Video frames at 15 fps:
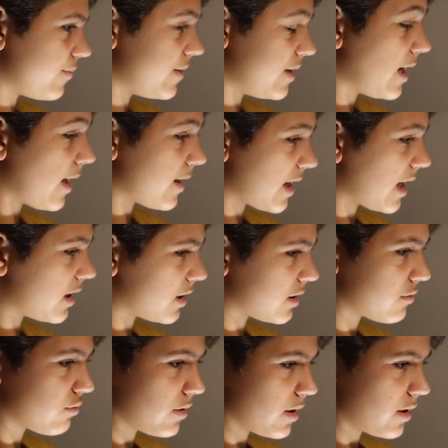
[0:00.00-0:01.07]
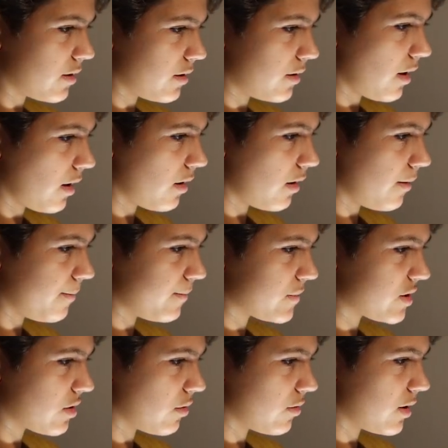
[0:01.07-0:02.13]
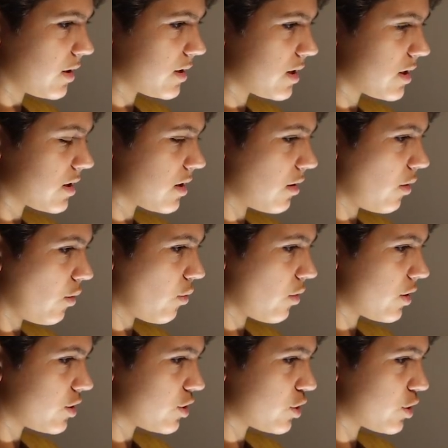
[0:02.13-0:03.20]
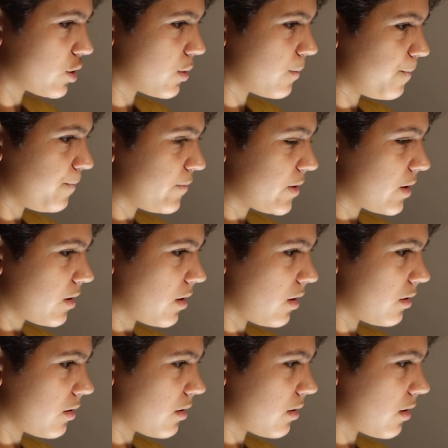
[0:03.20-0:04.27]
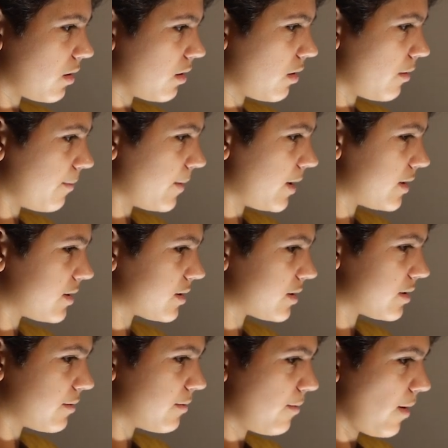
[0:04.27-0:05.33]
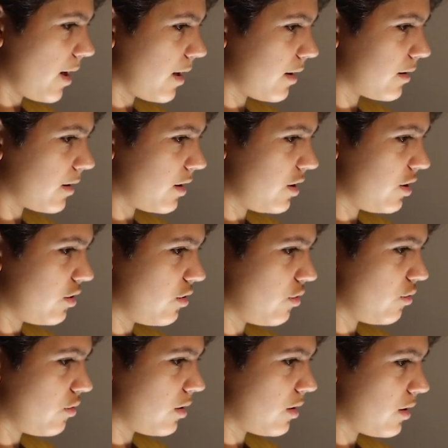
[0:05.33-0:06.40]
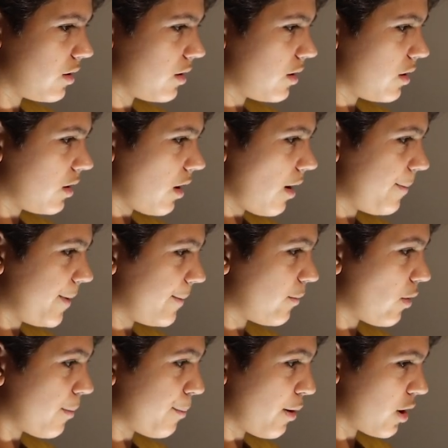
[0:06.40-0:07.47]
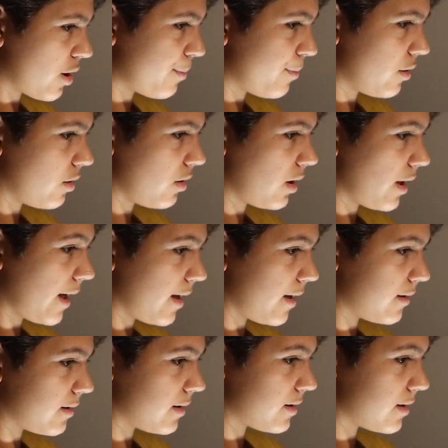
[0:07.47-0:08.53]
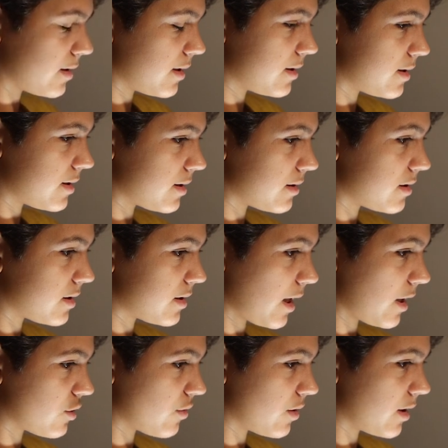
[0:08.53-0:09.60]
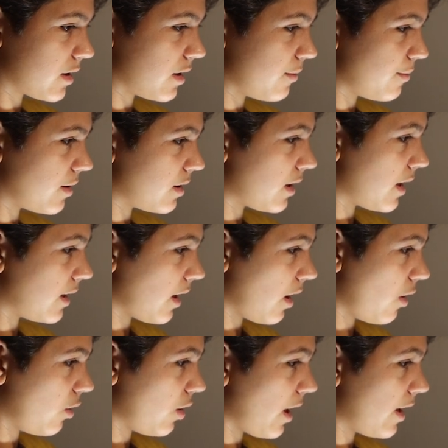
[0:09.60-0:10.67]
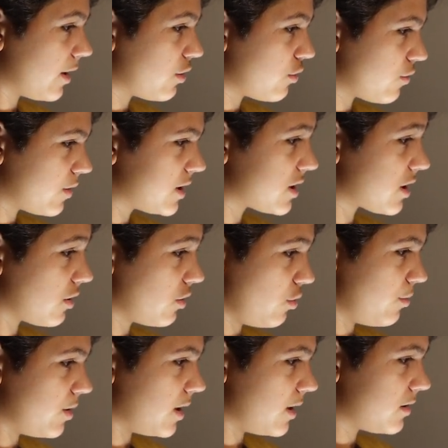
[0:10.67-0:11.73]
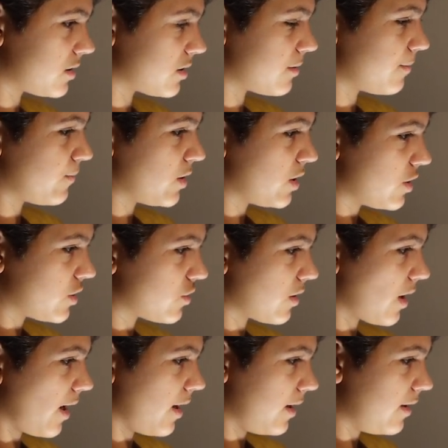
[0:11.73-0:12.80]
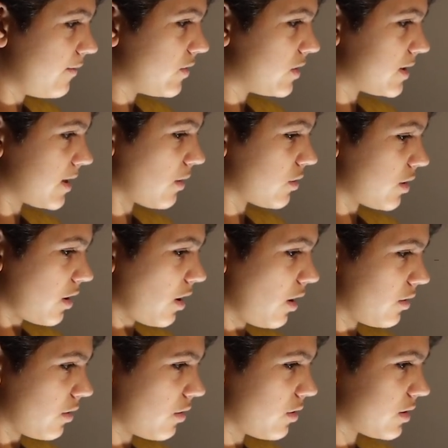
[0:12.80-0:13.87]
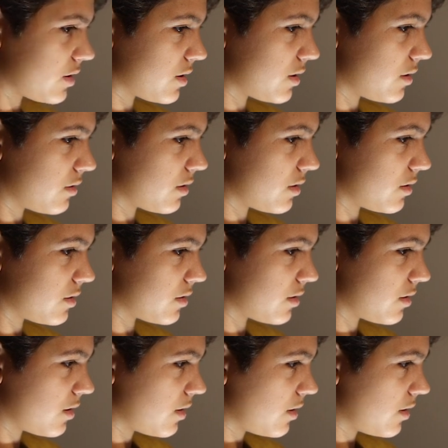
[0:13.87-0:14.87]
Yeah, that looks really good. So this is the orange color. It's making the hue a bit more purple, and it's saturating it a bit. And I'll increase the luminance so that it evens out the colors because